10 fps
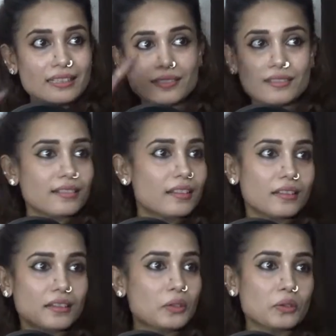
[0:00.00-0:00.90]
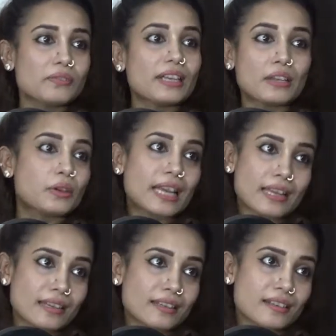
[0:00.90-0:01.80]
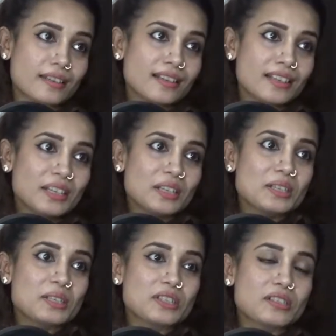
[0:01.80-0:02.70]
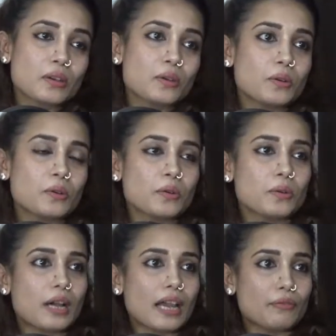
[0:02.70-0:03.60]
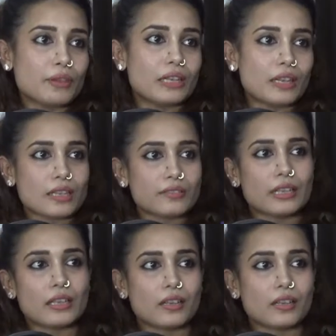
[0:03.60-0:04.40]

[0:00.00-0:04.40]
and you know the way you carry it. So I feel gray is